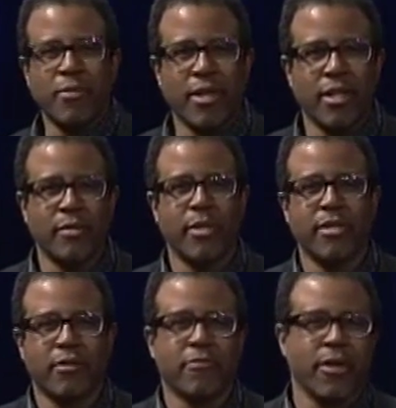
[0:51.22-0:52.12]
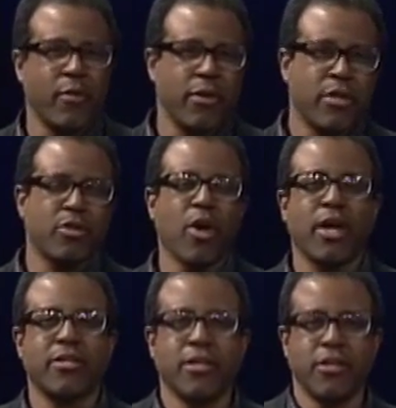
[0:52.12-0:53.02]
to do something a little bit different. I wanted to
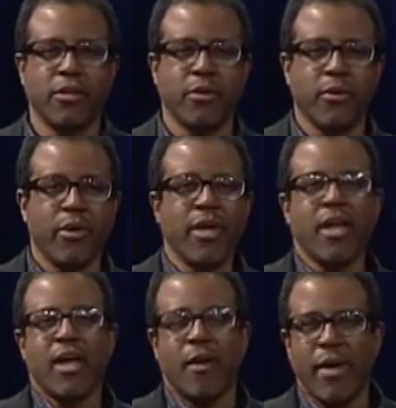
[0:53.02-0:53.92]
talk to you